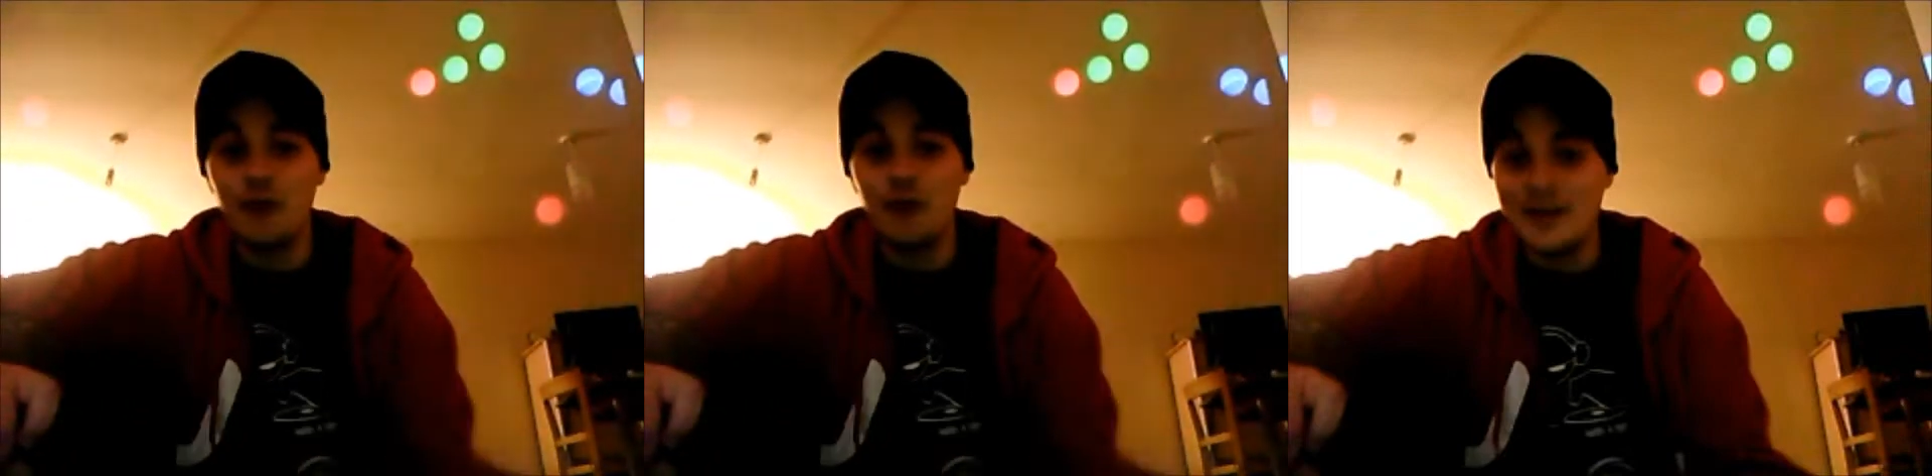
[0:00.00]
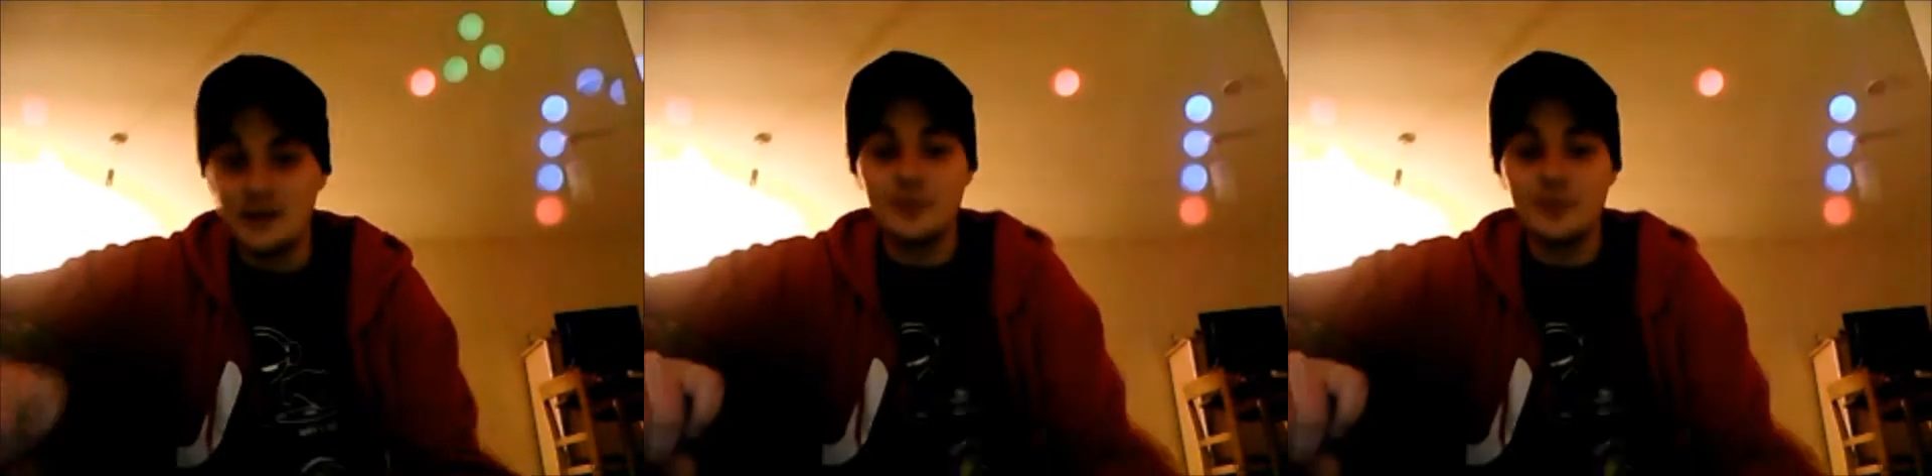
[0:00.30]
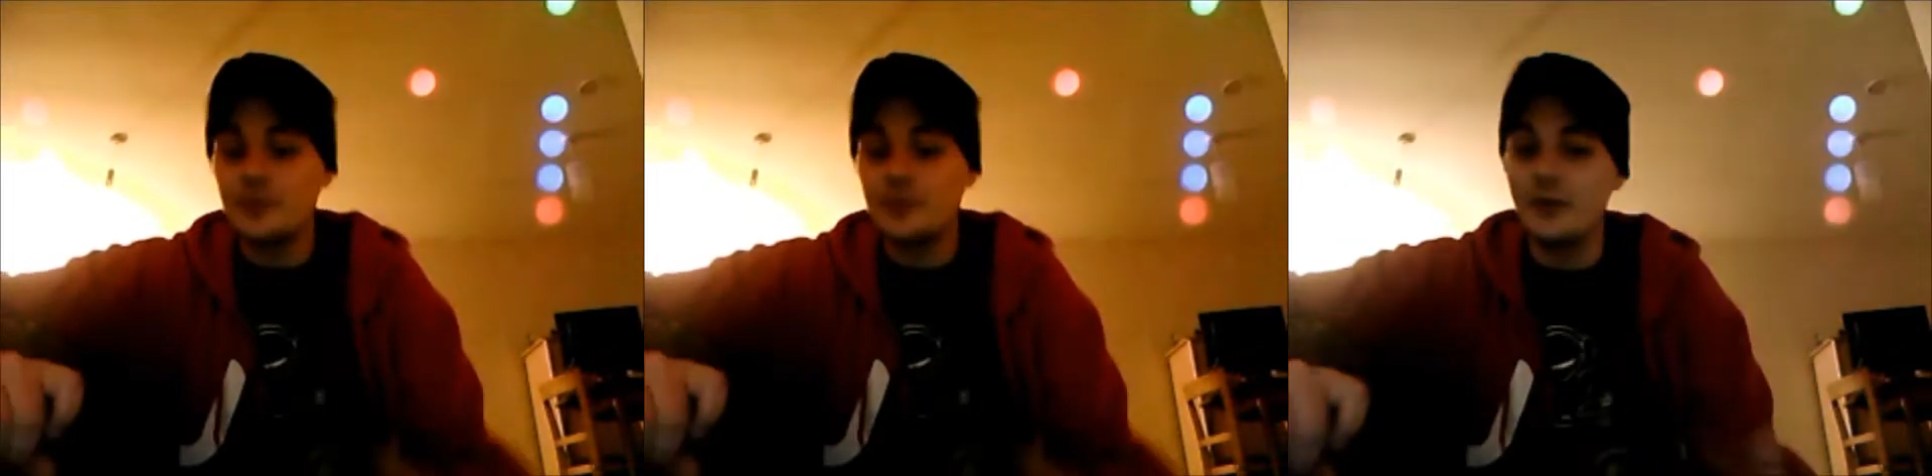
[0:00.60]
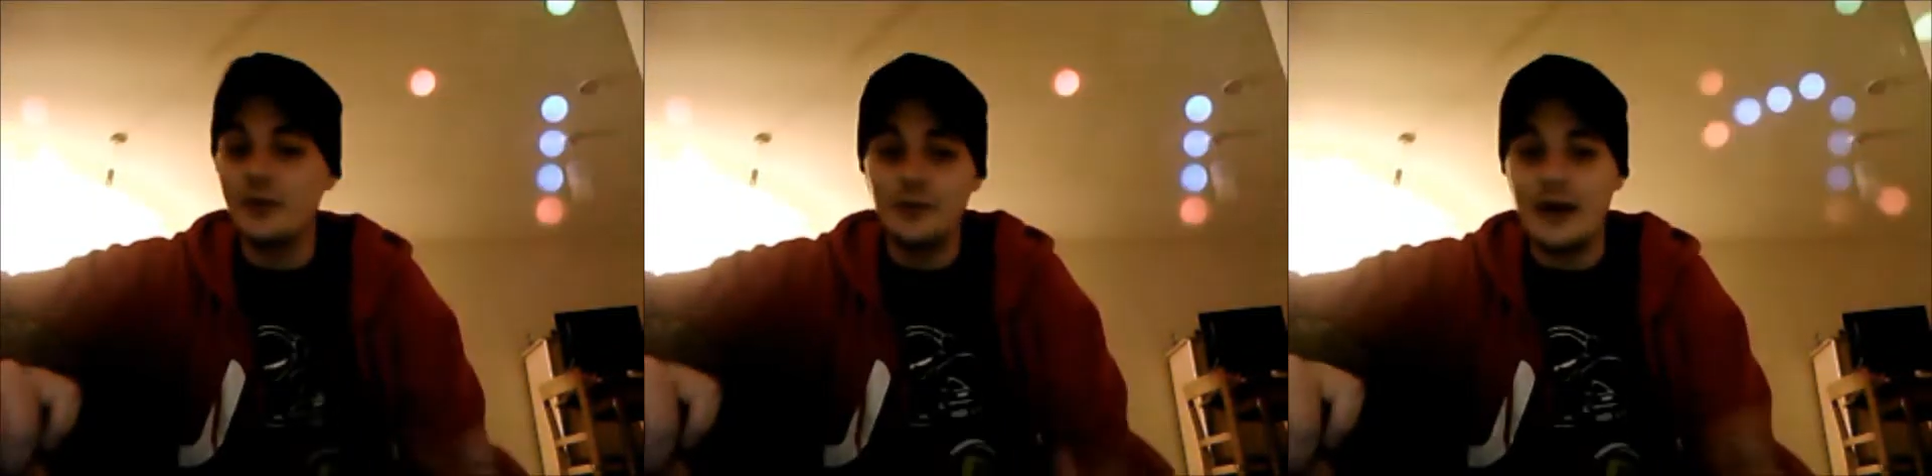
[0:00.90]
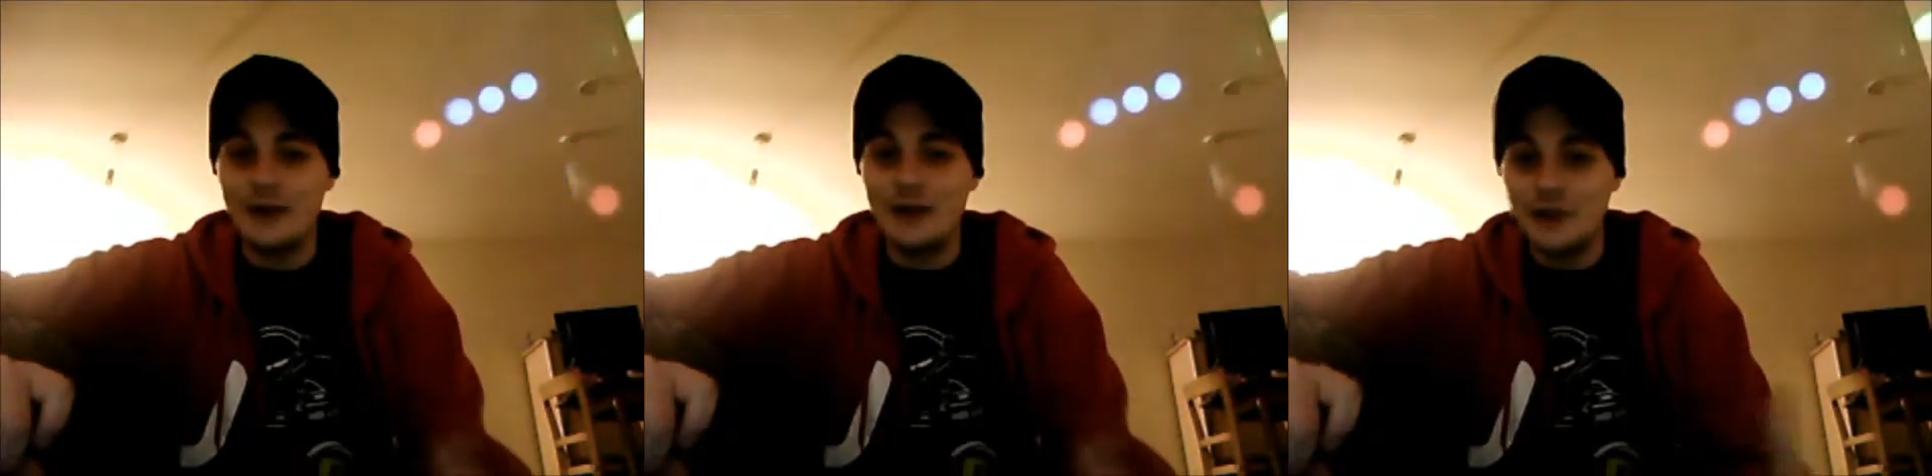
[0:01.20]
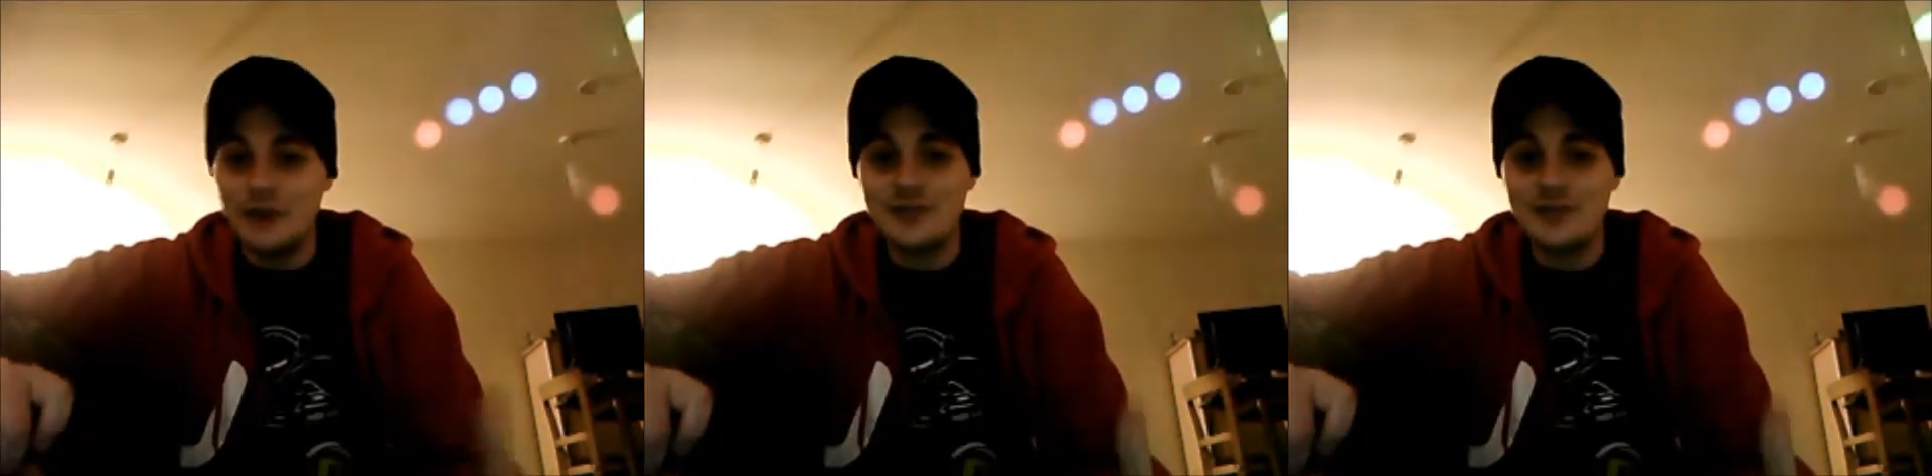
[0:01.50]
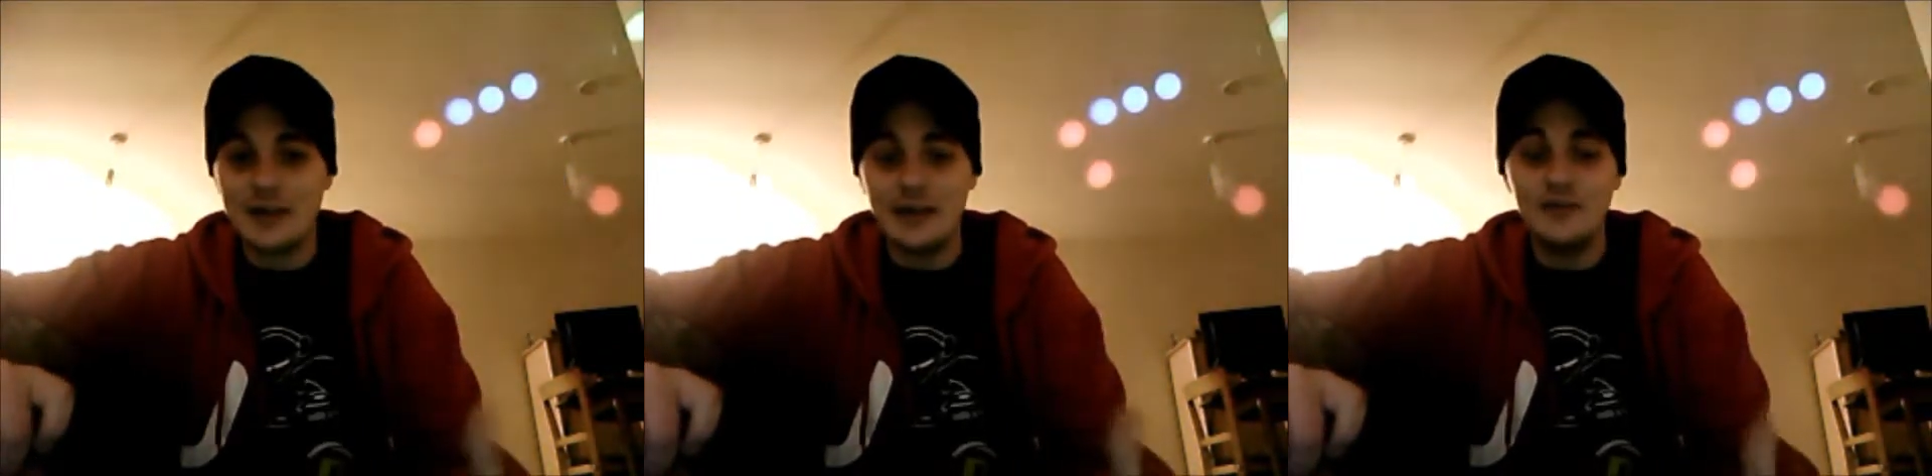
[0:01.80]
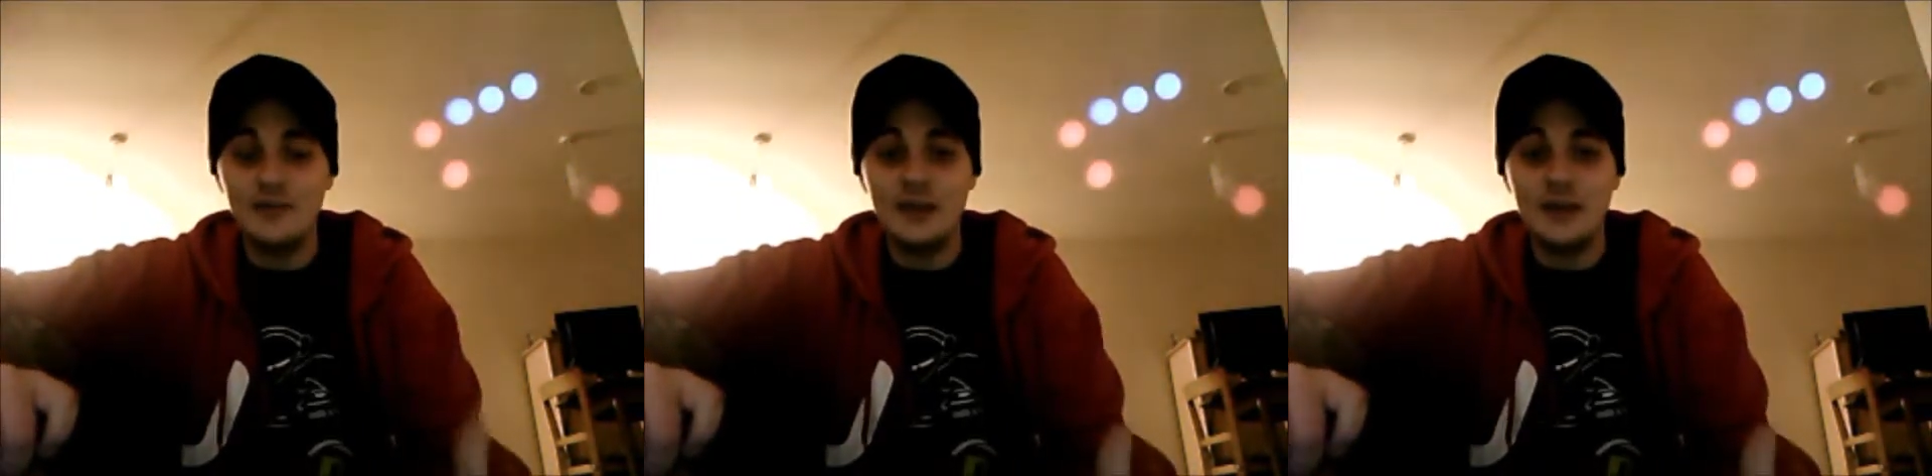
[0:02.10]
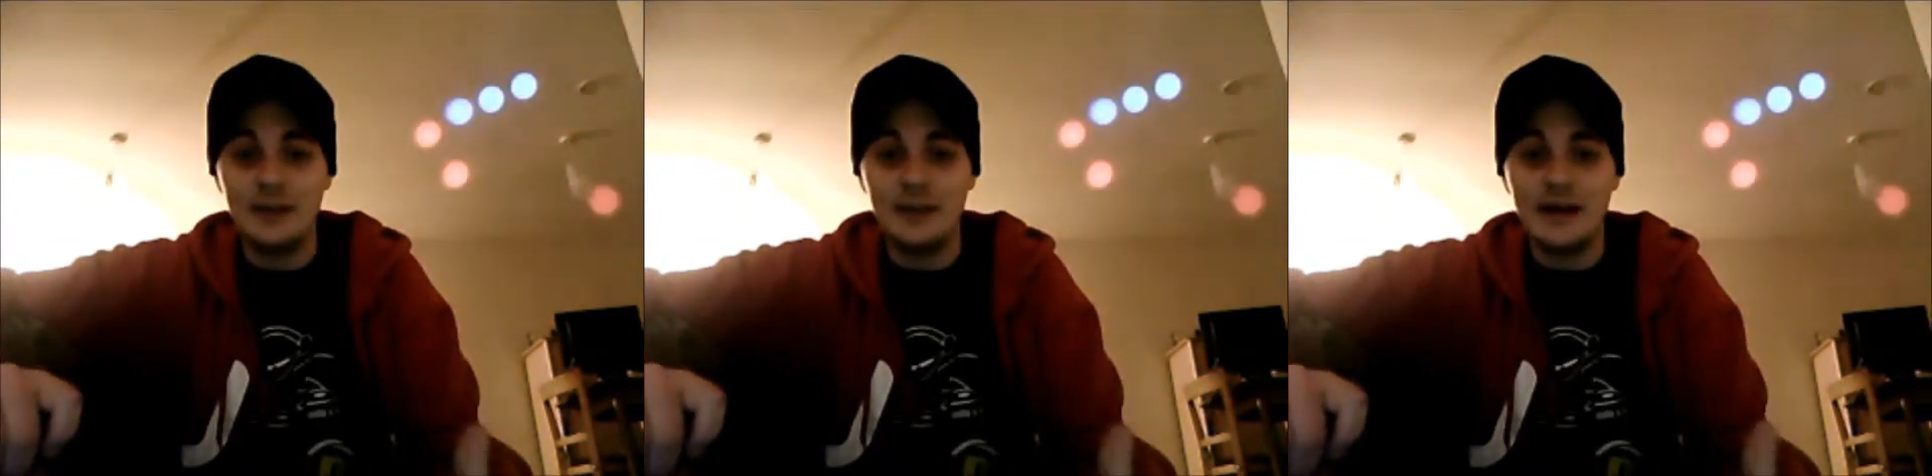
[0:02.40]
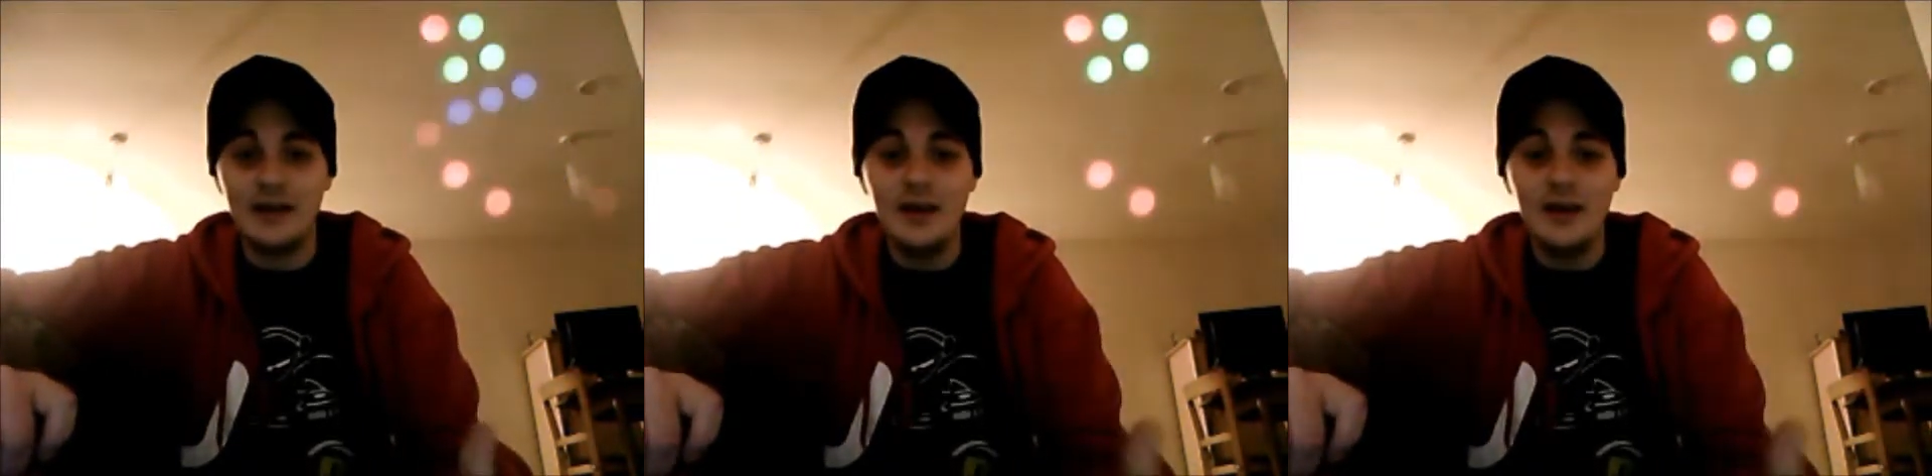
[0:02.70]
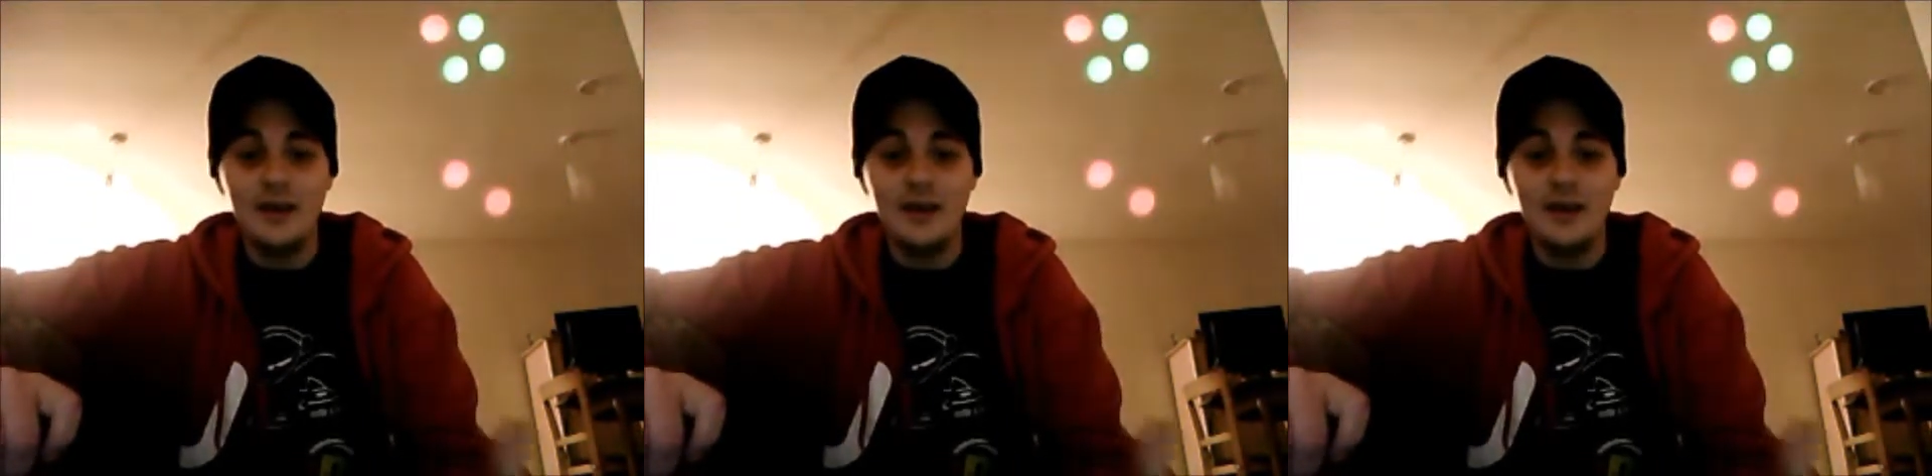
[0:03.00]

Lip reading: right up to the point where I risk getting feedback.